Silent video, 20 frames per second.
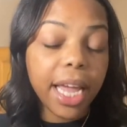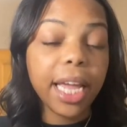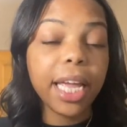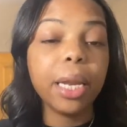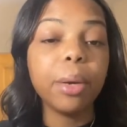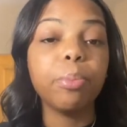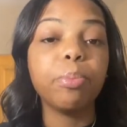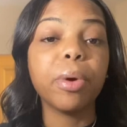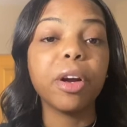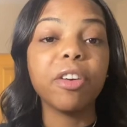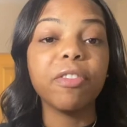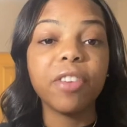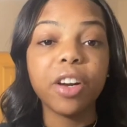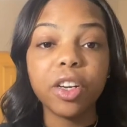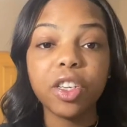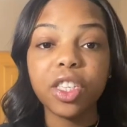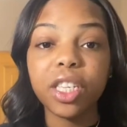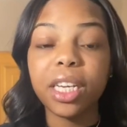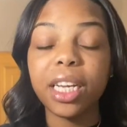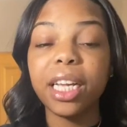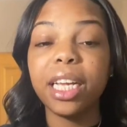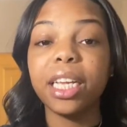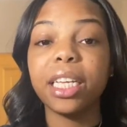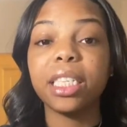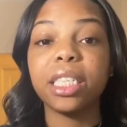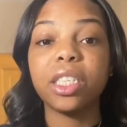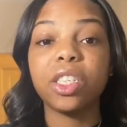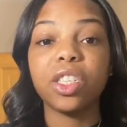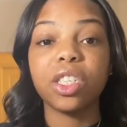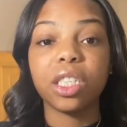And perversity
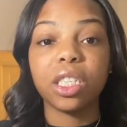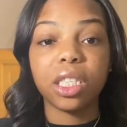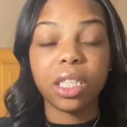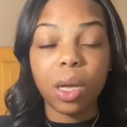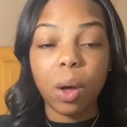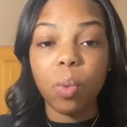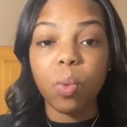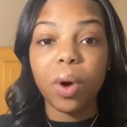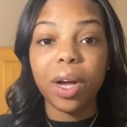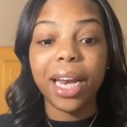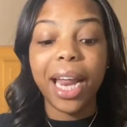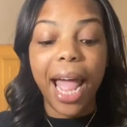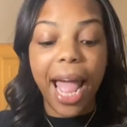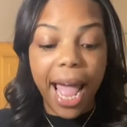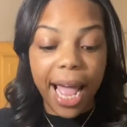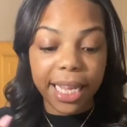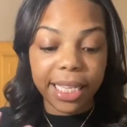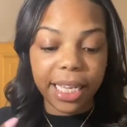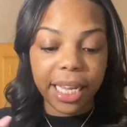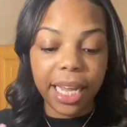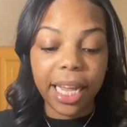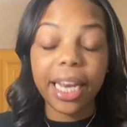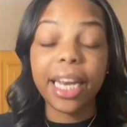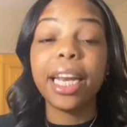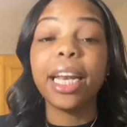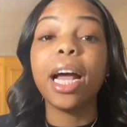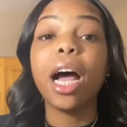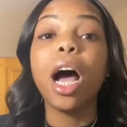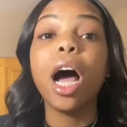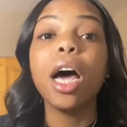is just someone acting in
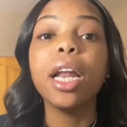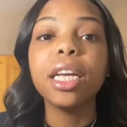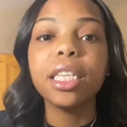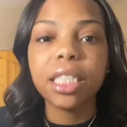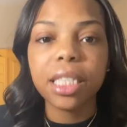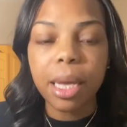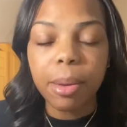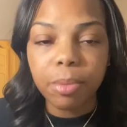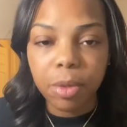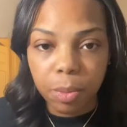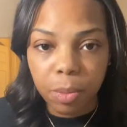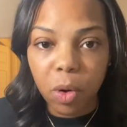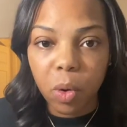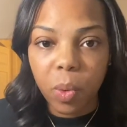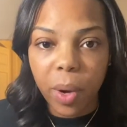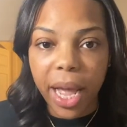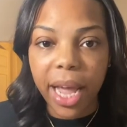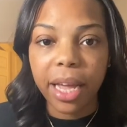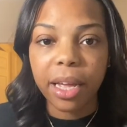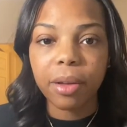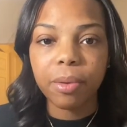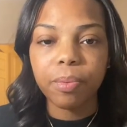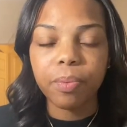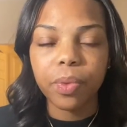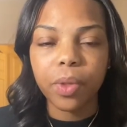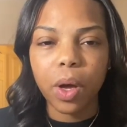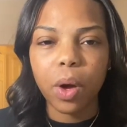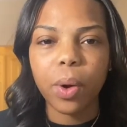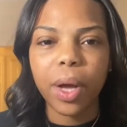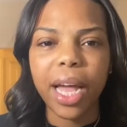an unacceptable way,
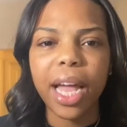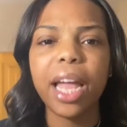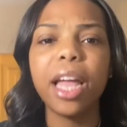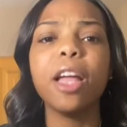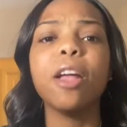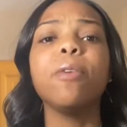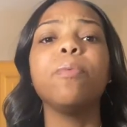okay?